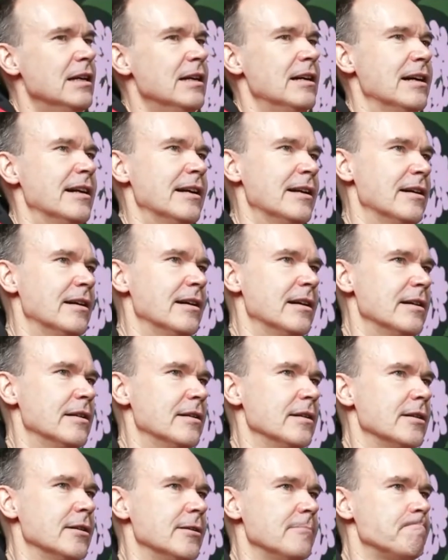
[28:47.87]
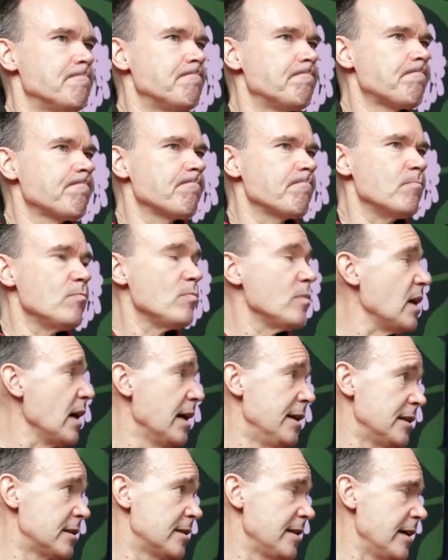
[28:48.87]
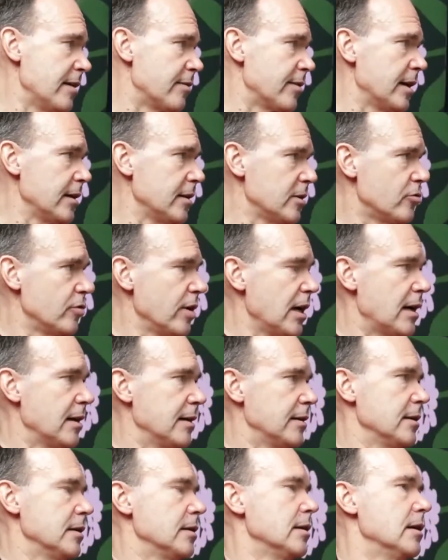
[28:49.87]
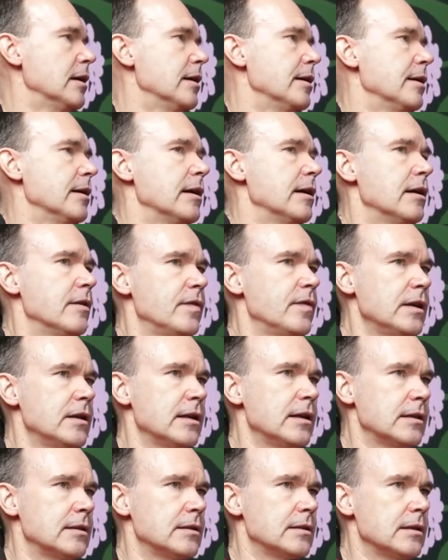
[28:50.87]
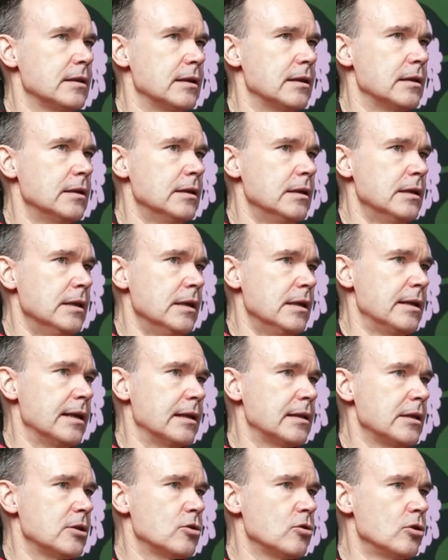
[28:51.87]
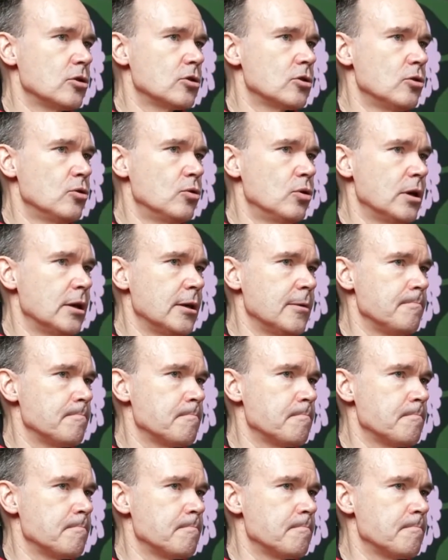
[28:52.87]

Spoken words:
and it's there and it's reality. And I think that that is also